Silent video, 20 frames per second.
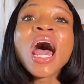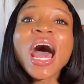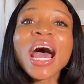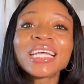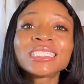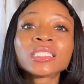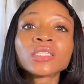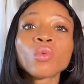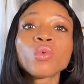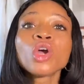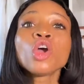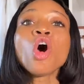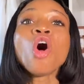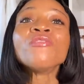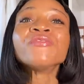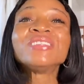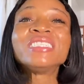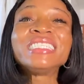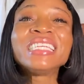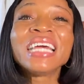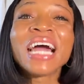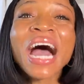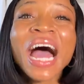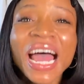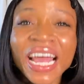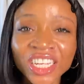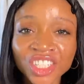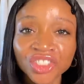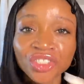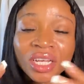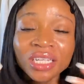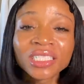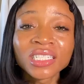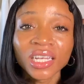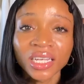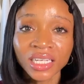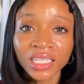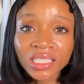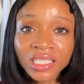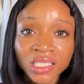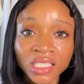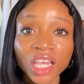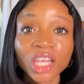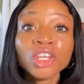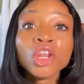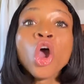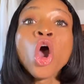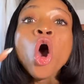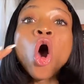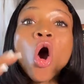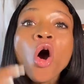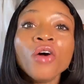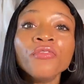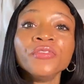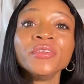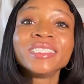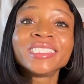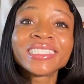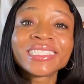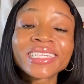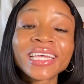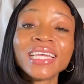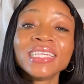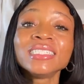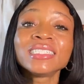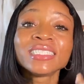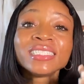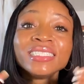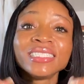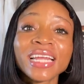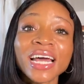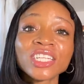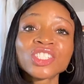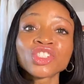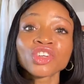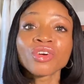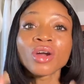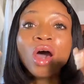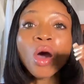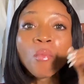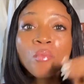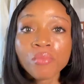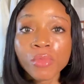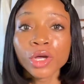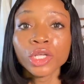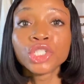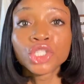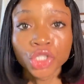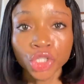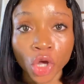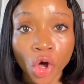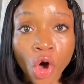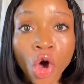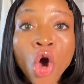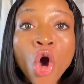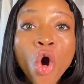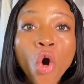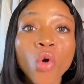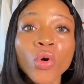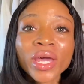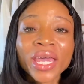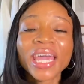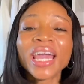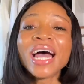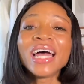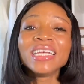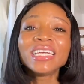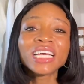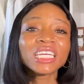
has the way of dehydrating the skin of its skin's natural moisture. Okay, and